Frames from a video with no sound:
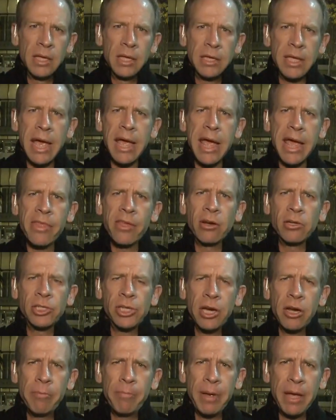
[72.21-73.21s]
Yeah, hey there,
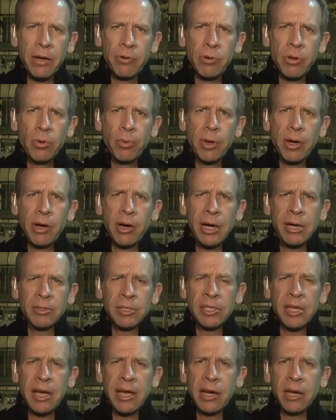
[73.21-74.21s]
Cher and Pedro. We are
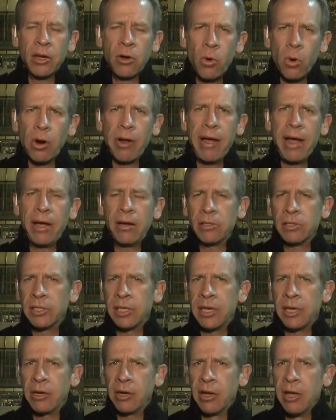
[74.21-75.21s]
outside a courthouse
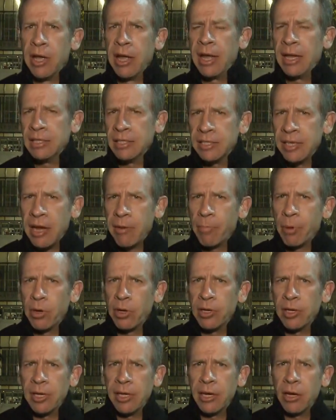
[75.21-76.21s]
here in San
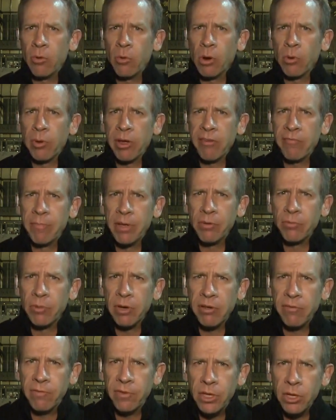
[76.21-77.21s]
Bernardino where we have been
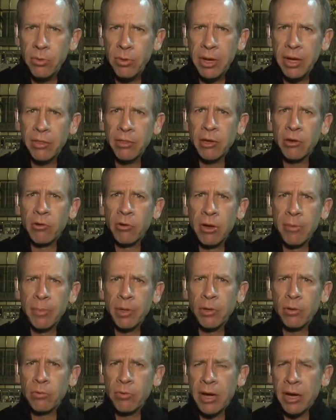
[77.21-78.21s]
reviewing the
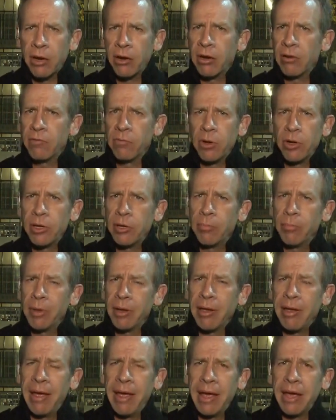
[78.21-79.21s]
criminal record of William
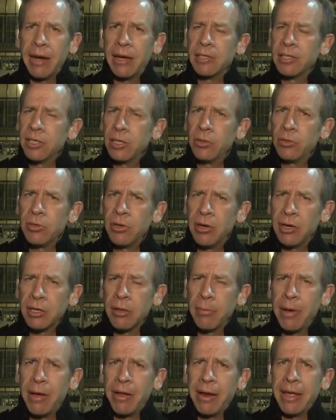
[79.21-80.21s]
McKay. And as you talked
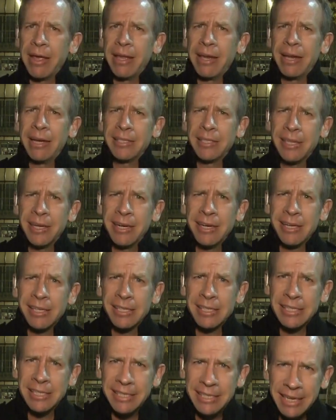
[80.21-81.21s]
about, it is an
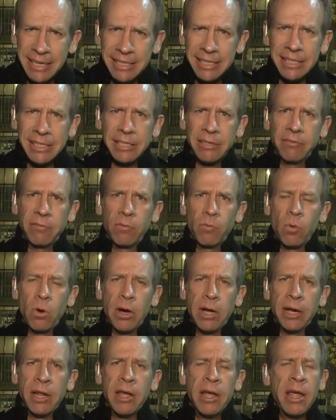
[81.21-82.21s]
extensive
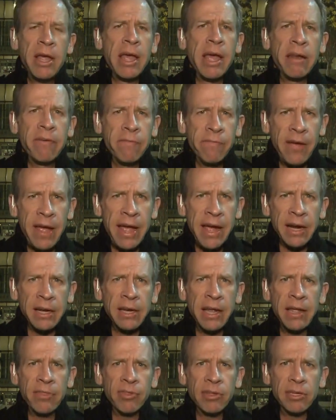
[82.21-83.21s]
one. In fact,
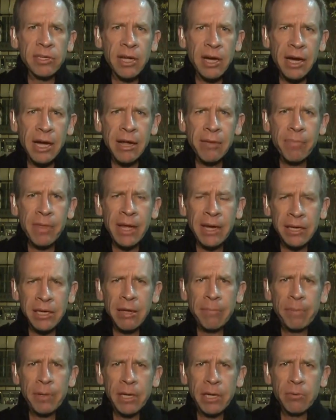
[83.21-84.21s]
at the time that
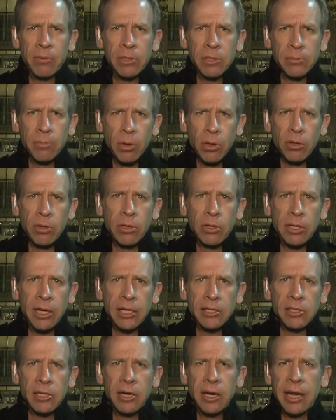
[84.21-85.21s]
deputy was murdered
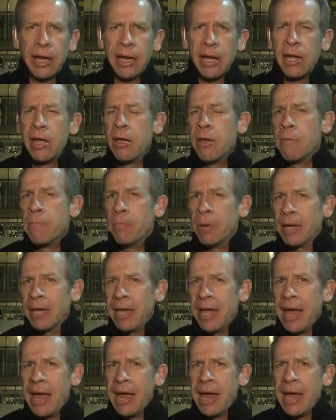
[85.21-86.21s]
yesterday,
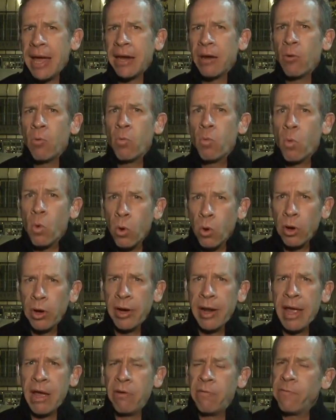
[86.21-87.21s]
McKay had a
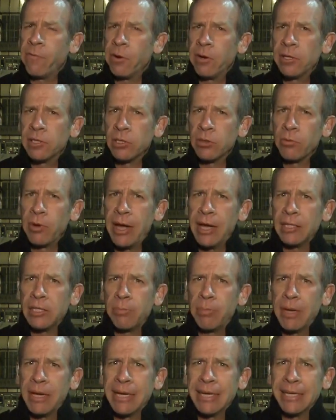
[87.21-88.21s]
warrant out for his
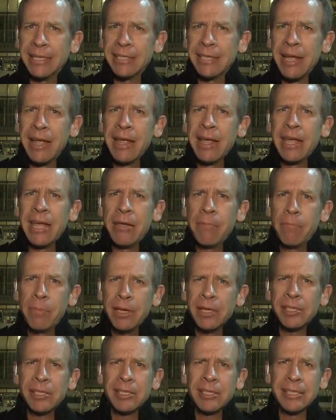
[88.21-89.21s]
arrest because he
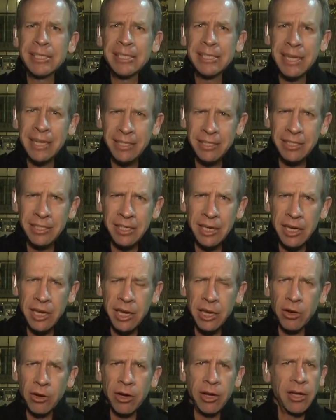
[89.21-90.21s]
missed a sentencing
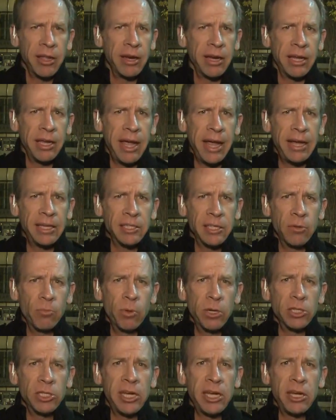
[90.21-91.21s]
hearing in a case in
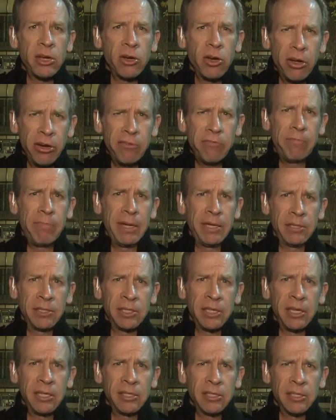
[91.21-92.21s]
which he could have been
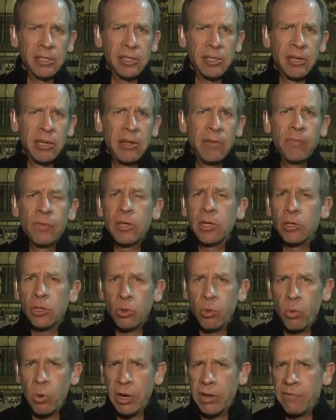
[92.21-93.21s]
sentenced to
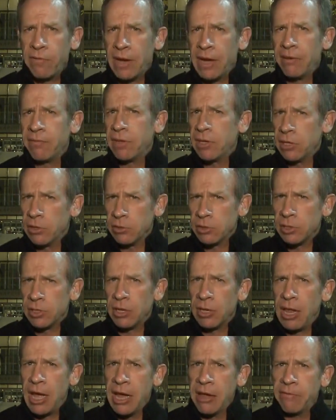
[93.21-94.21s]
25 years to
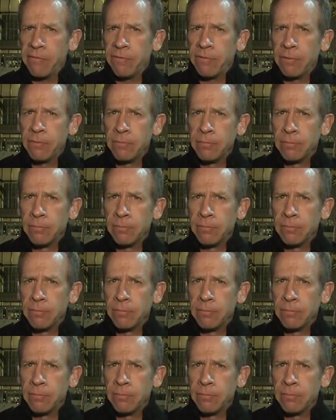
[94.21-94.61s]
life.